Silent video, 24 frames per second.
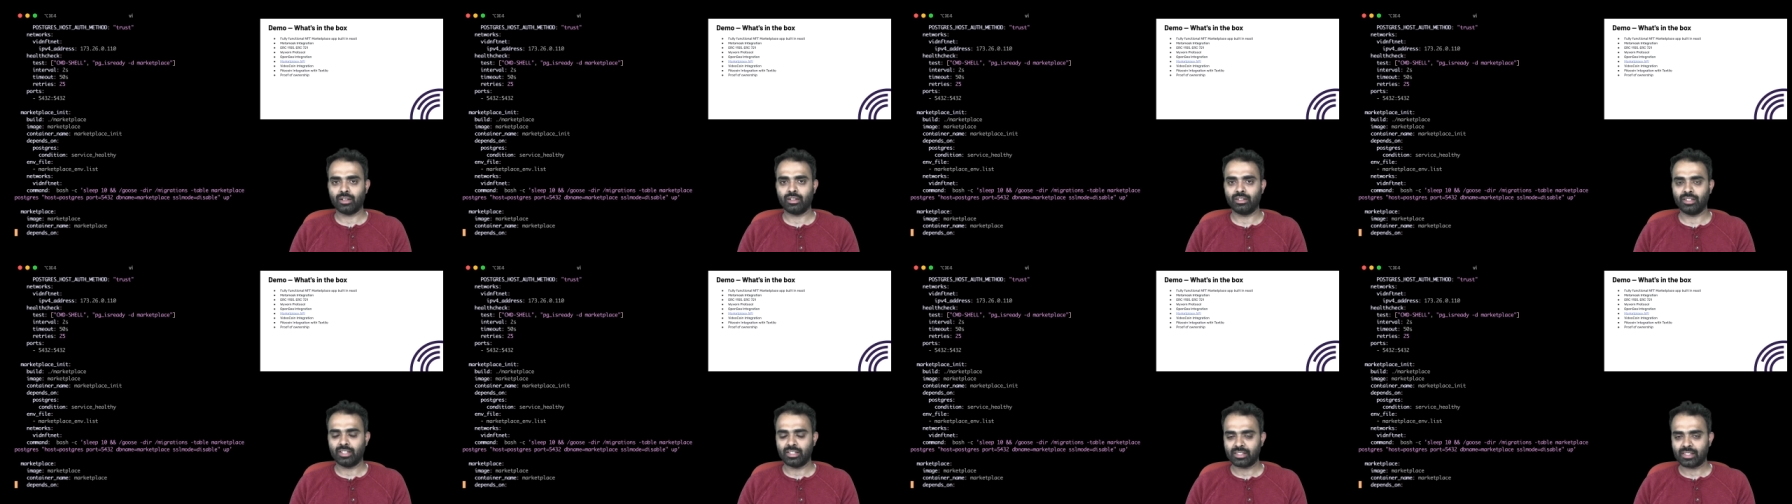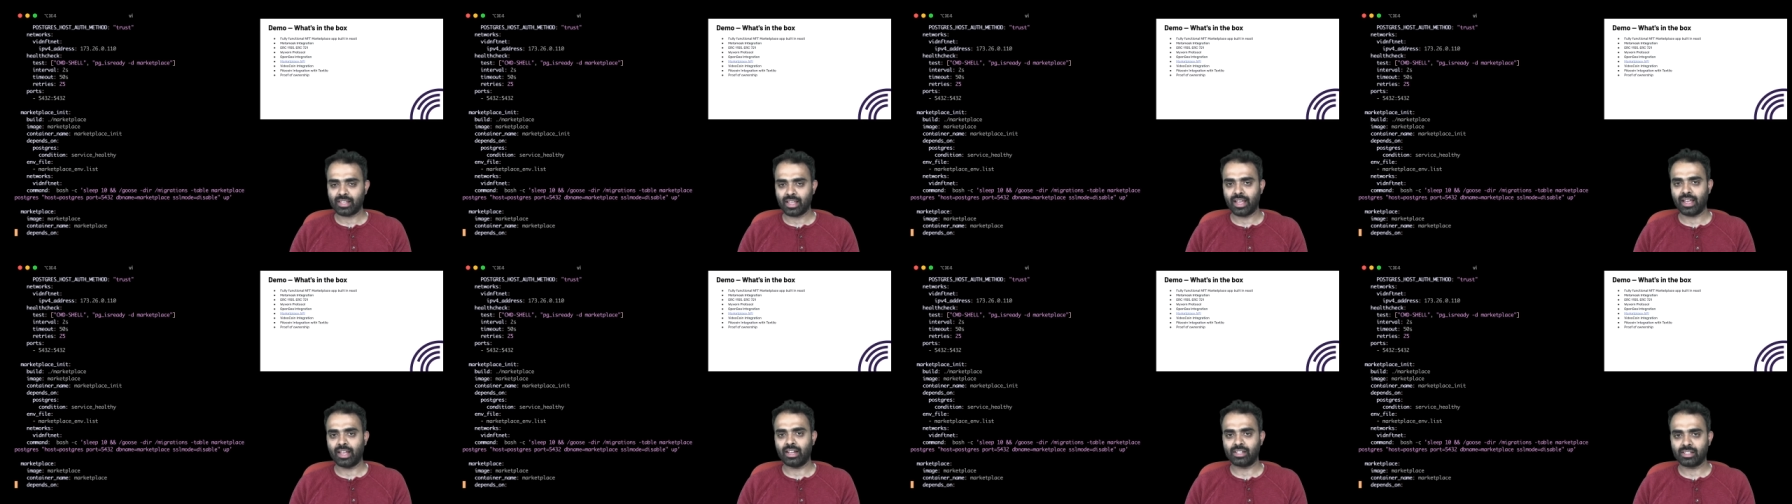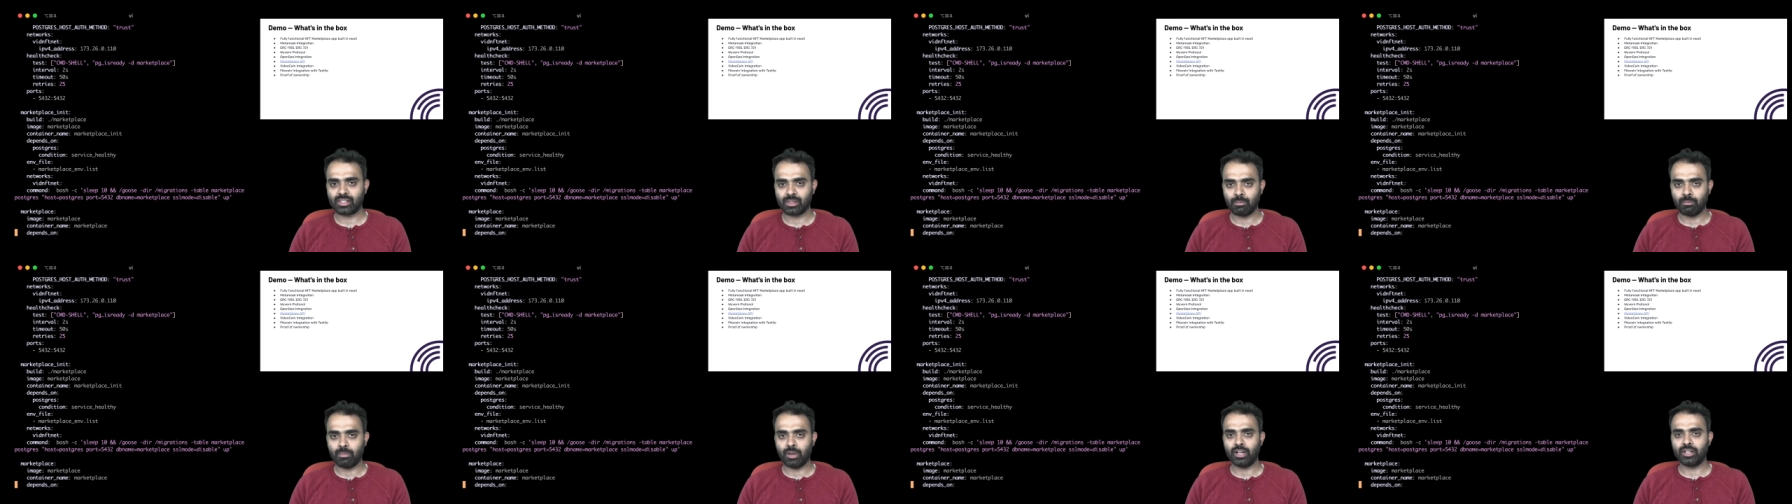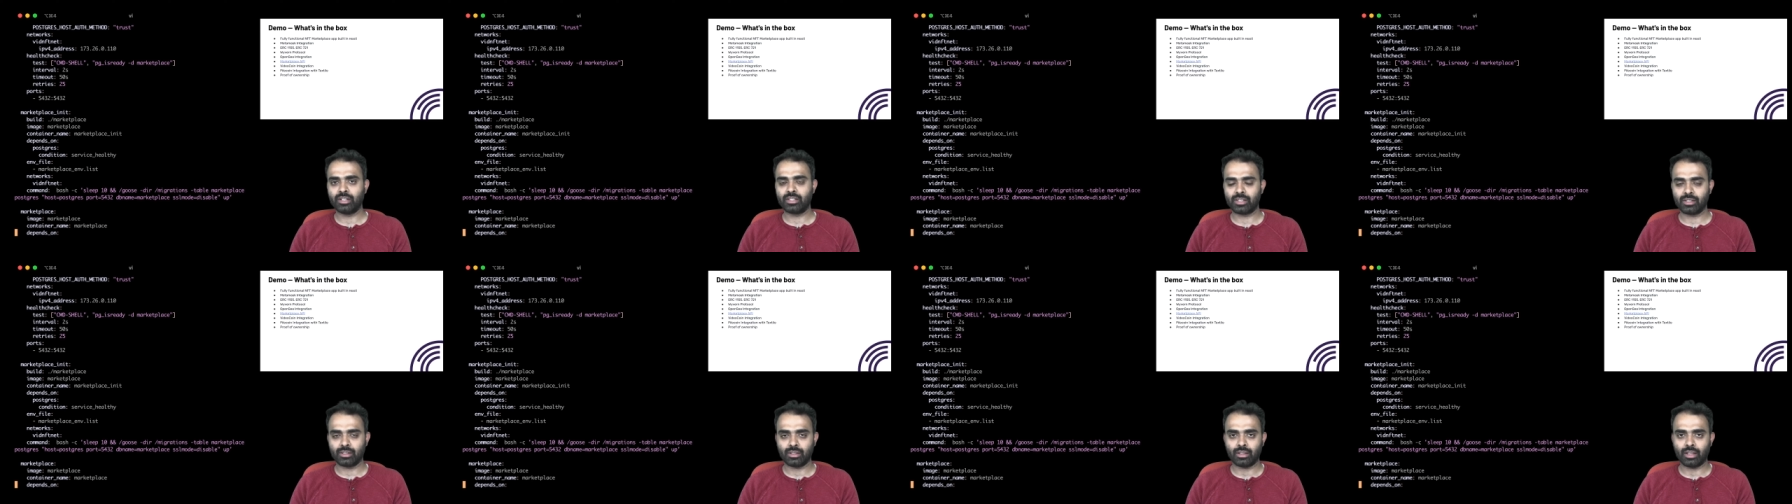The sales, the
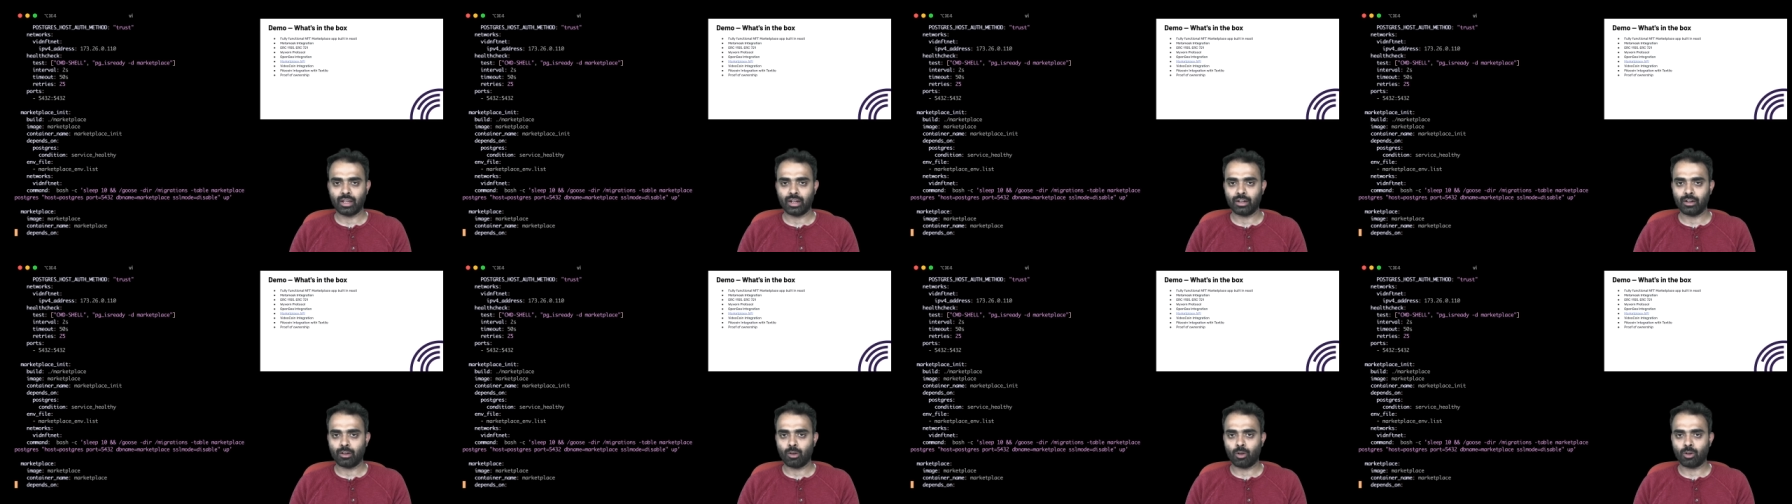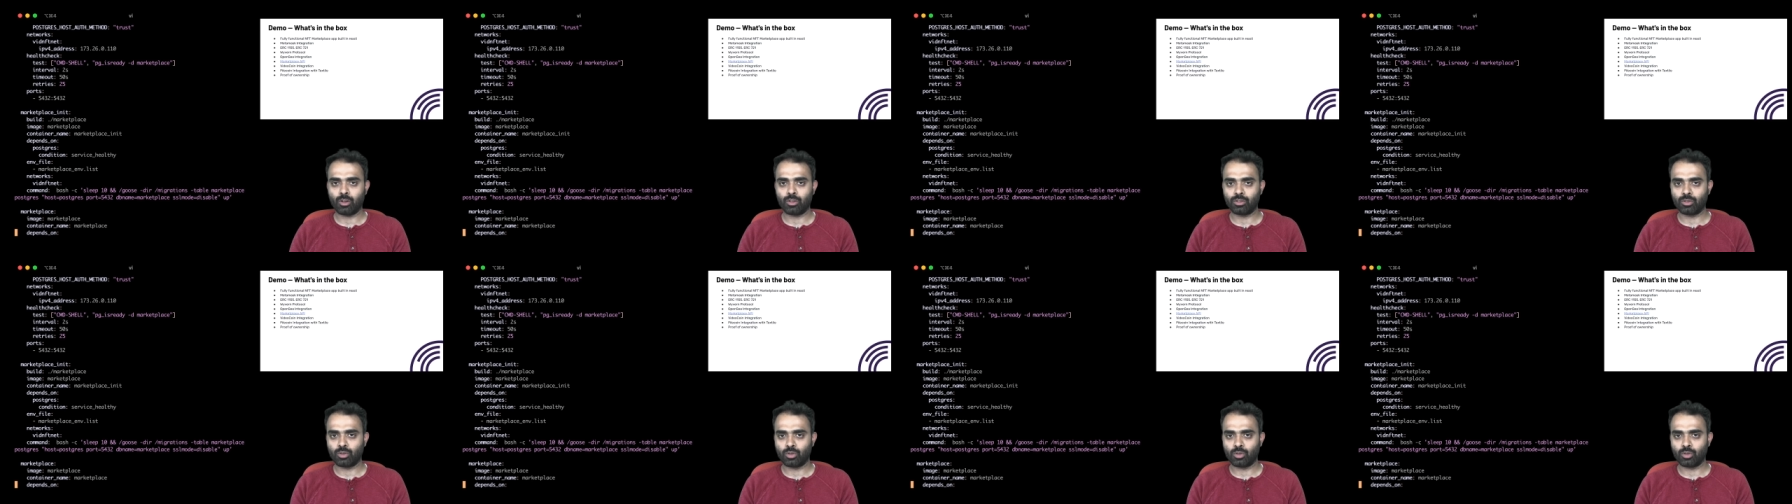bids, and, and all of